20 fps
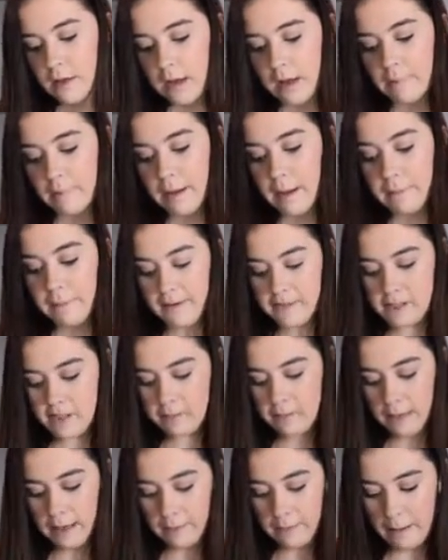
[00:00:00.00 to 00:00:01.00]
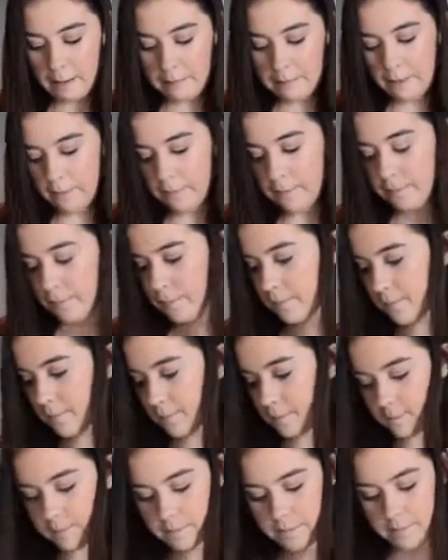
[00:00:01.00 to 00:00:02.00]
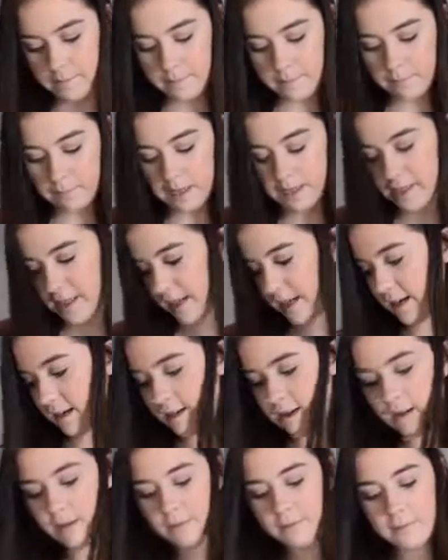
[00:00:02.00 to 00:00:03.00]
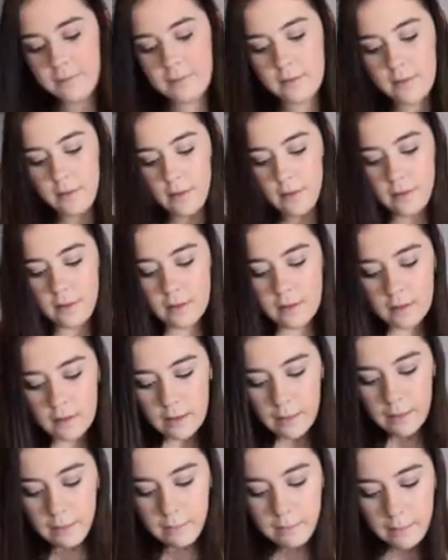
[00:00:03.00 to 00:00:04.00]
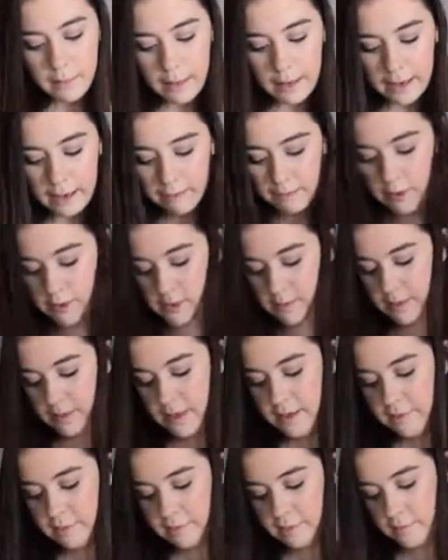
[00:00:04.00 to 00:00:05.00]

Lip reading: my pinch of black pepper, make sure I get it all, my rosemary,